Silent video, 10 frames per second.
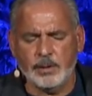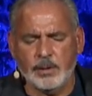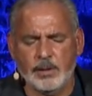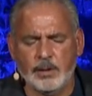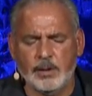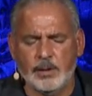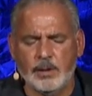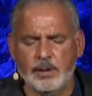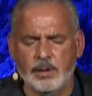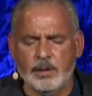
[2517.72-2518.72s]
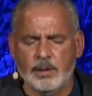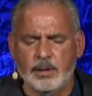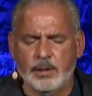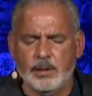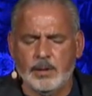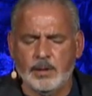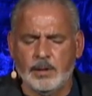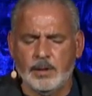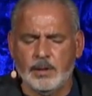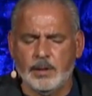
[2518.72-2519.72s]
(silence)